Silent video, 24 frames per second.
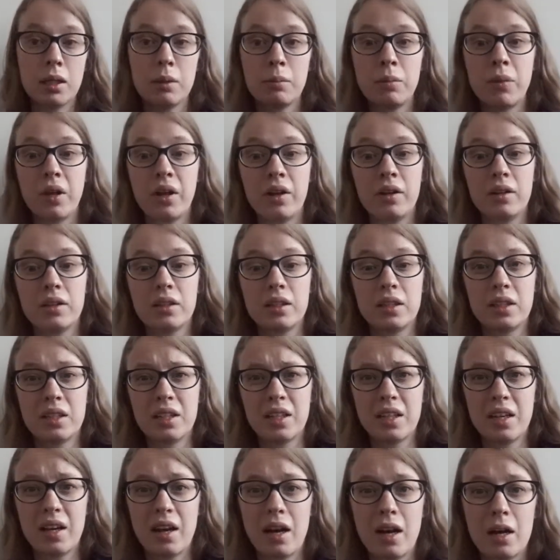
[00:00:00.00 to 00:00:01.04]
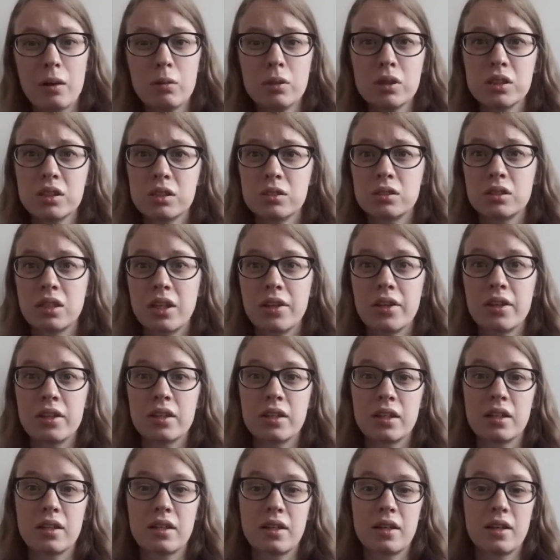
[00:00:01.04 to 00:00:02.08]
But I was so
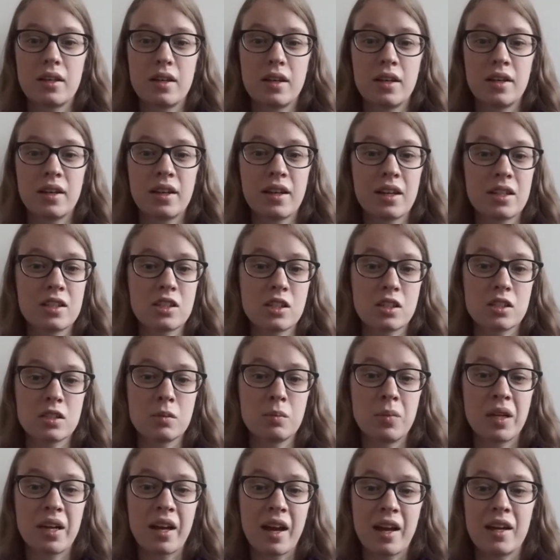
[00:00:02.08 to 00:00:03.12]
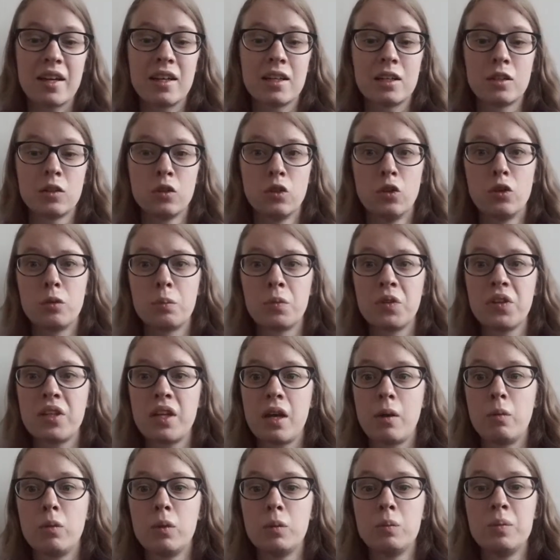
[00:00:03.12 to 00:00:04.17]
tired and I had such a big headache. Normally
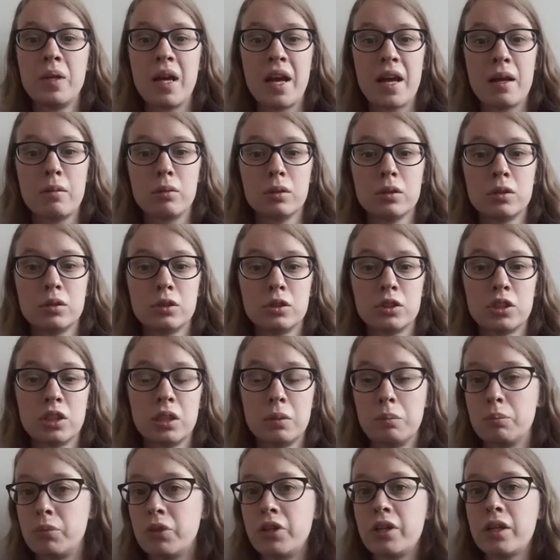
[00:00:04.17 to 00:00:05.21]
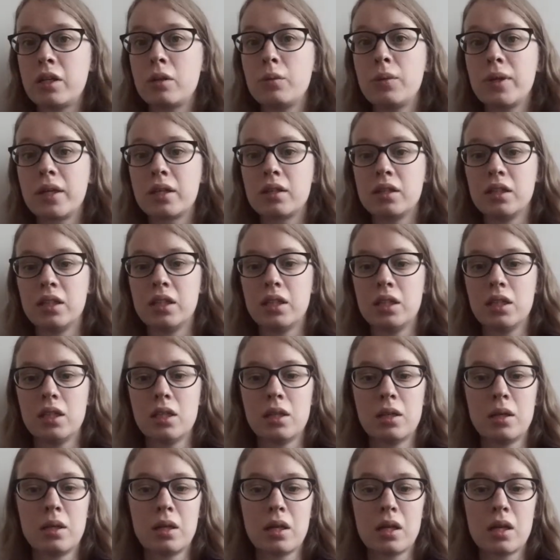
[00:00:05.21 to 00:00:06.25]
I would be able to sleep pretty quickly,
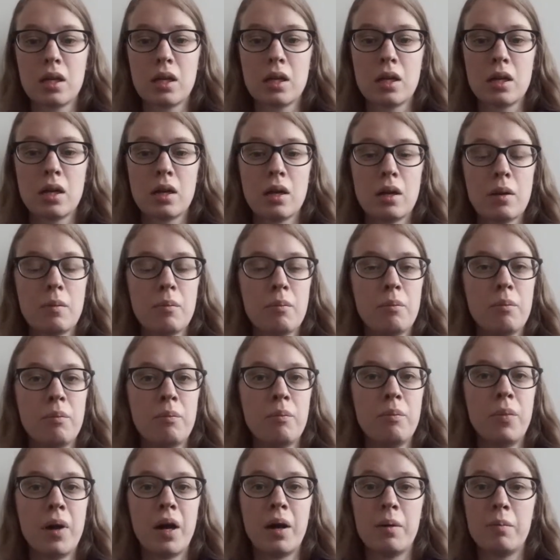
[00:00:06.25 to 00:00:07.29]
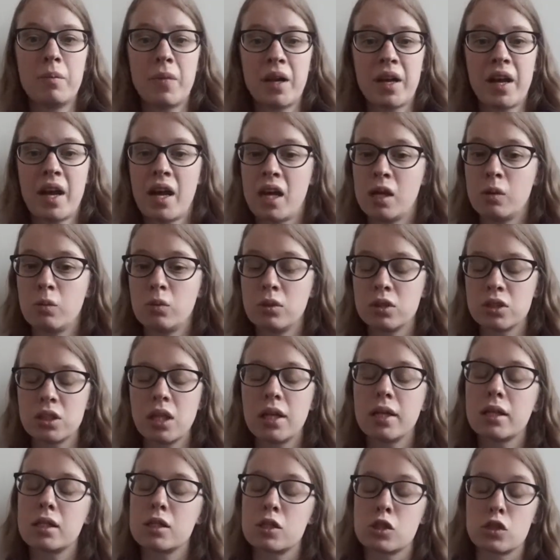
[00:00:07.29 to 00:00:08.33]
but my head was
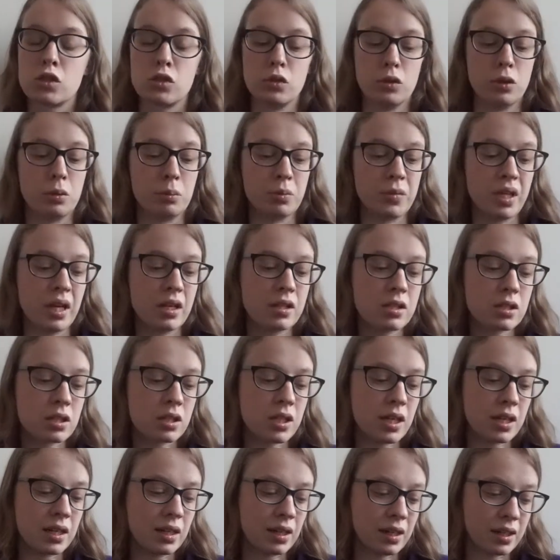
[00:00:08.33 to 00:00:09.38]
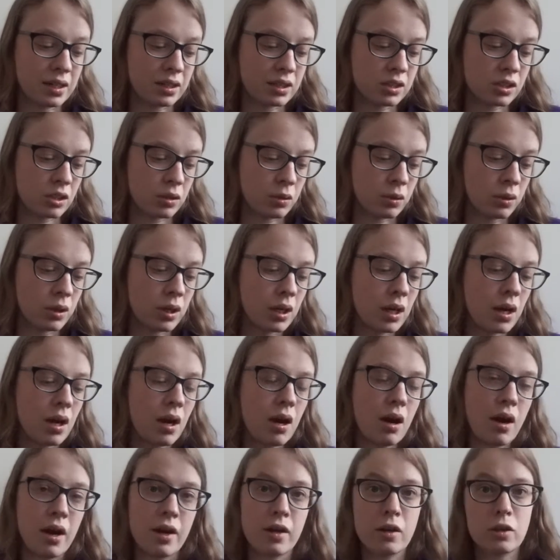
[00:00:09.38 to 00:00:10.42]
like a storm yesterday night. So
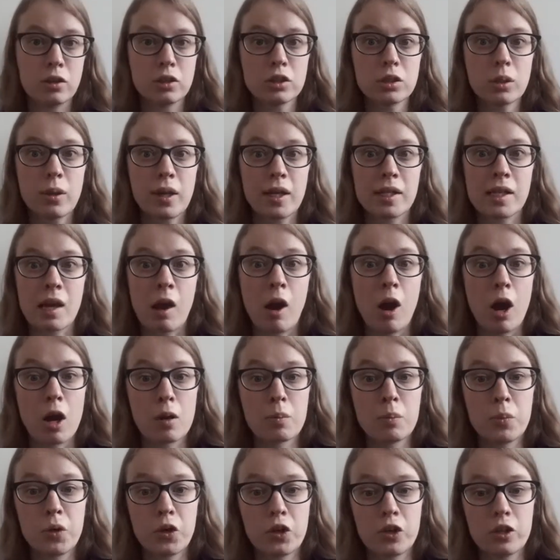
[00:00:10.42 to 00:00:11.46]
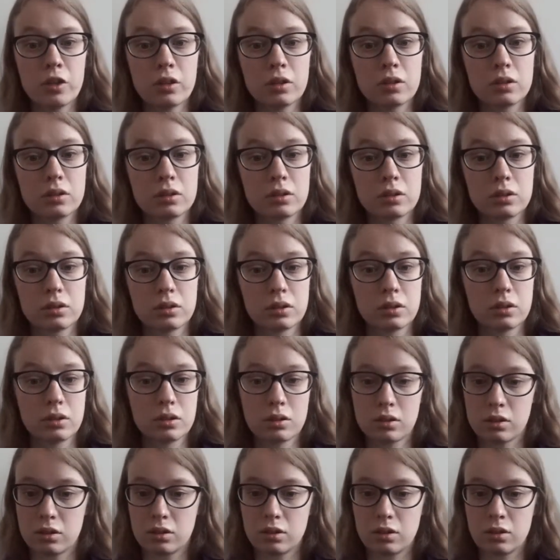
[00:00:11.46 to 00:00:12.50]
I also had heartburn,
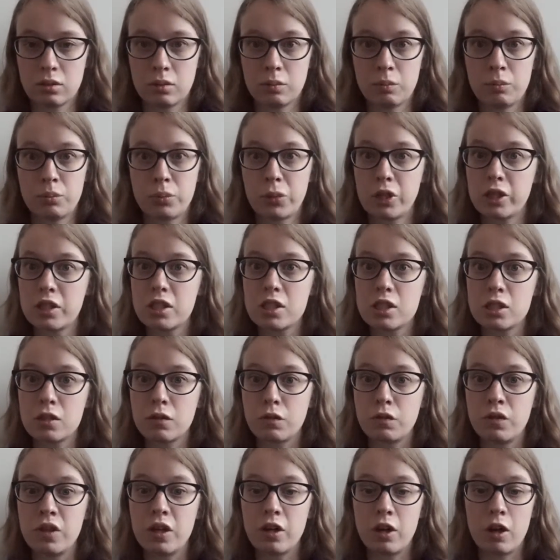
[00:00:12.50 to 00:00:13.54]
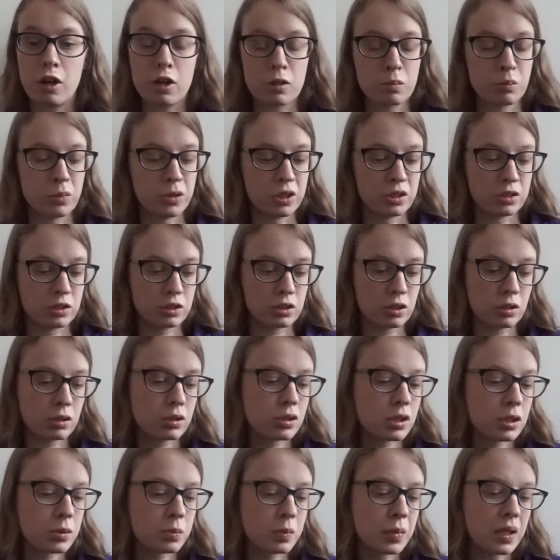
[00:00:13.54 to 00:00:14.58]
pretty severe heartburn, so
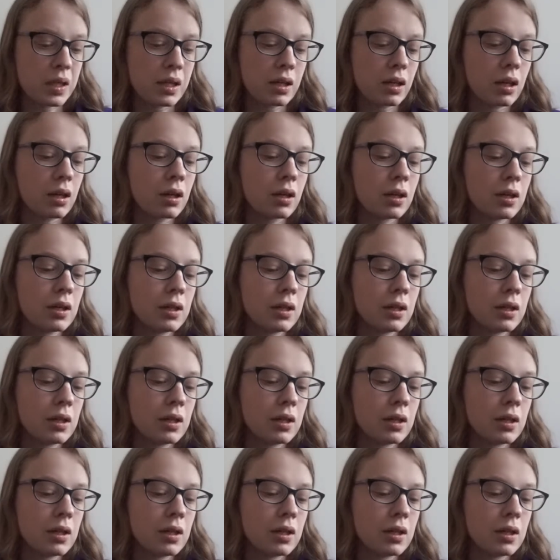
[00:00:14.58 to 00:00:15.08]
to speak.